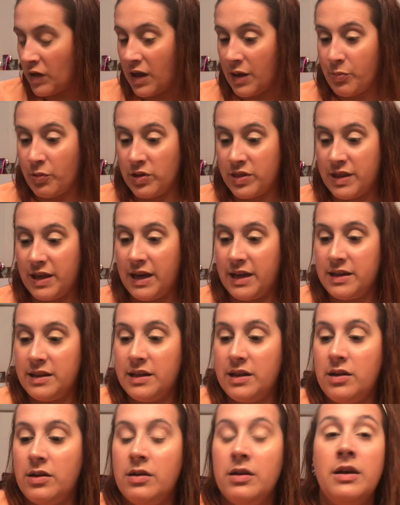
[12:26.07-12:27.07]
I put that in
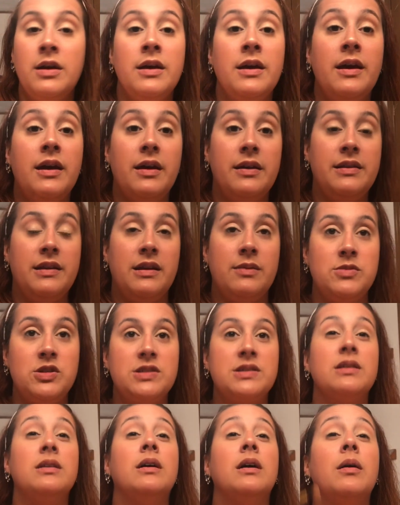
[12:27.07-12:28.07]
there, and then I'm
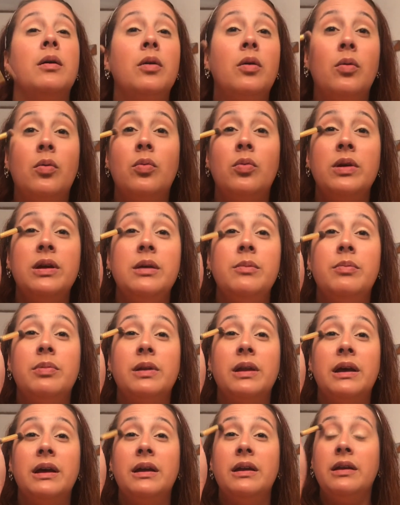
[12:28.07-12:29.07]
just gonna
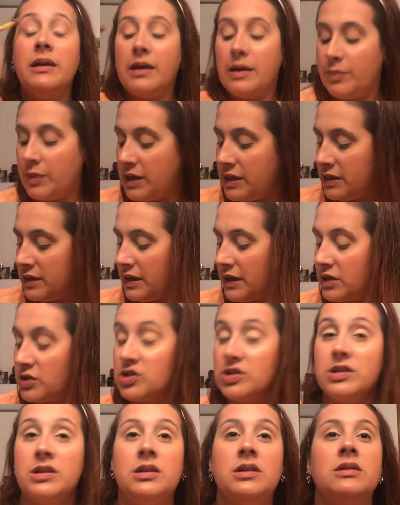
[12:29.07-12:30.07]
re-blend. I might
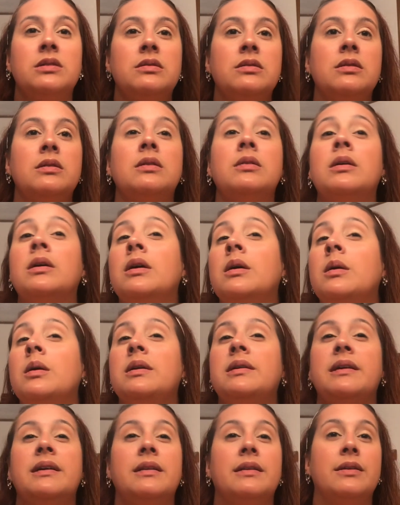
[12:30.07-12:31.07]
actually
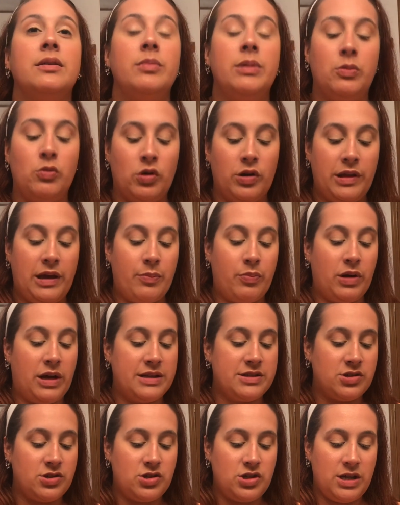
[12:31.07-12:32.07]
take a little bit more of that
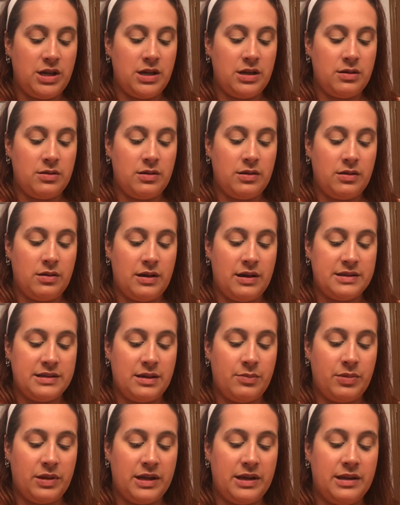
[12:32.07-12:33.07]
bronzer shade as
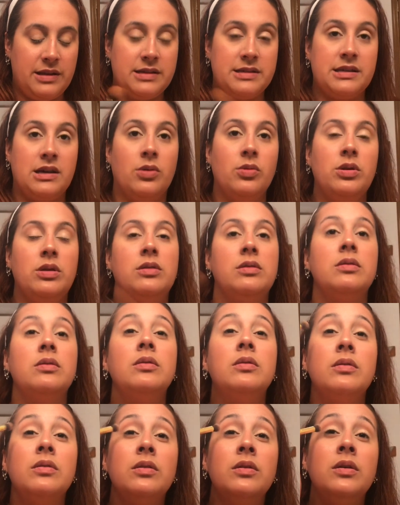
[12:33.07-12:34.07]
I blend this out,
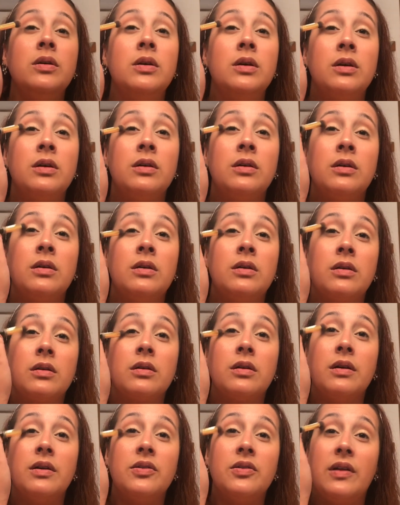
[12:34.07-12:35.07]

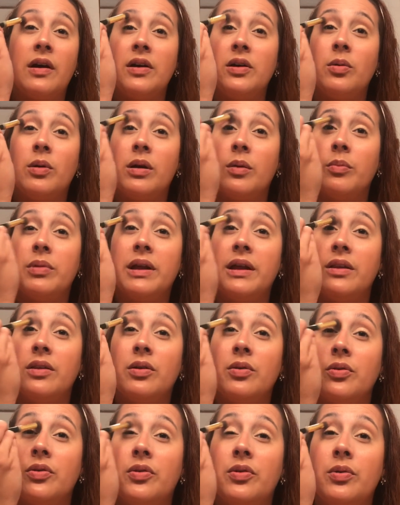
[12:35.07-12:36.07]
because now you want to blend
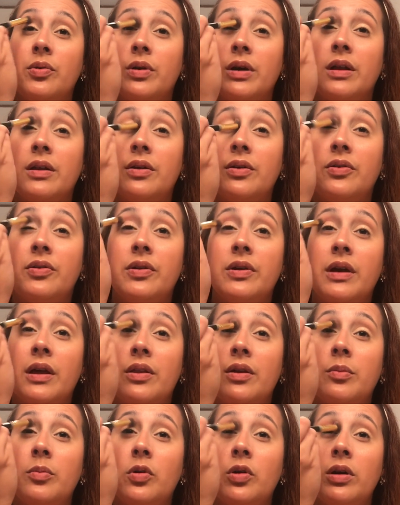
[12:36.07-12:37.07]
those two colors
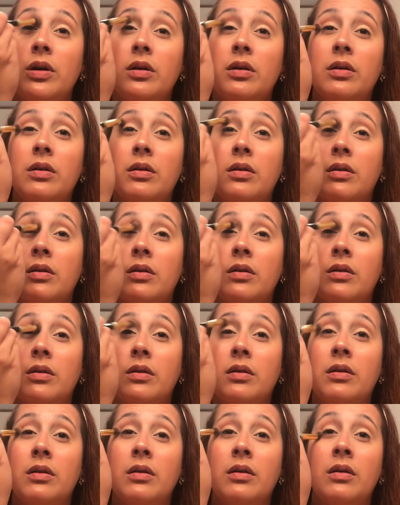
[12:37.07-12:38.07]
together more.
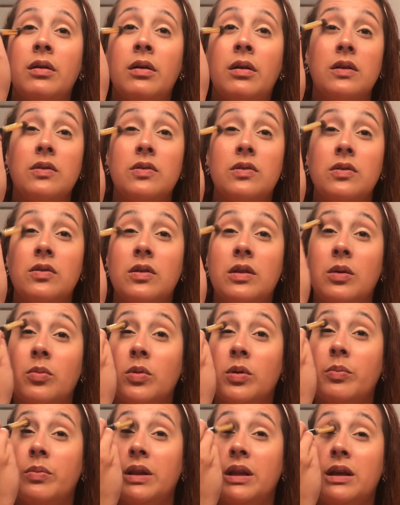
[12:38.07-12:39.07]
So then
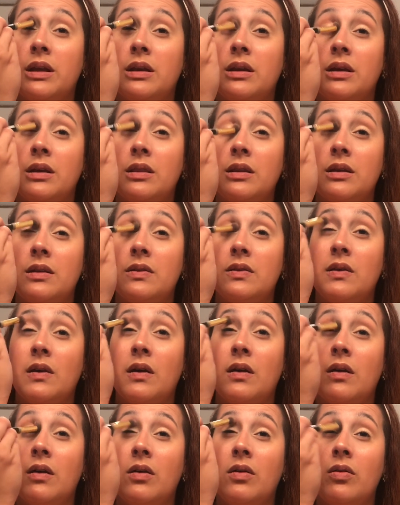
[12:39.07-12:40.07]
we're blending this
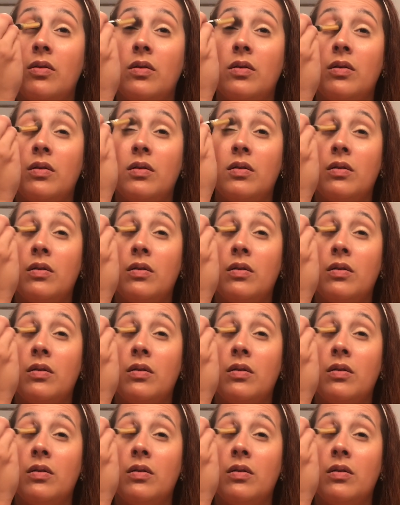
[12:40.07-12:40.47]
out.